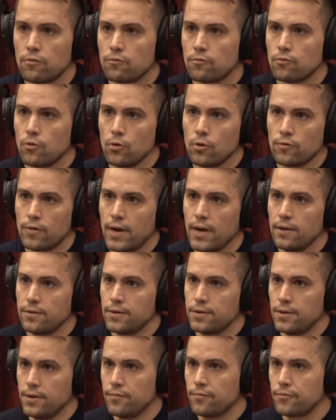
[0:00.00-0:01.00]
roll
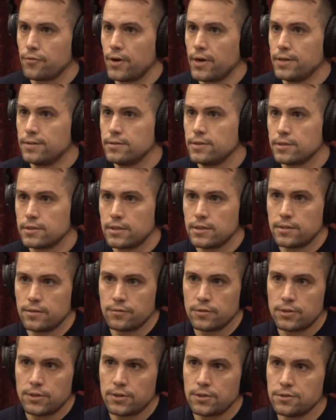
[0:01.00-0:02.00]
around in infrared just because it
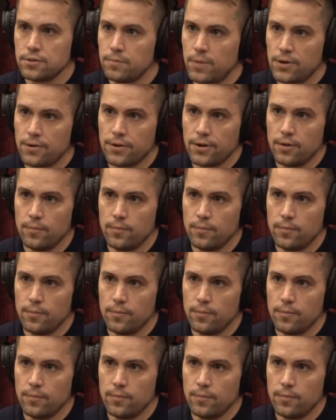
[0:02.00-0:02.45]
returns a better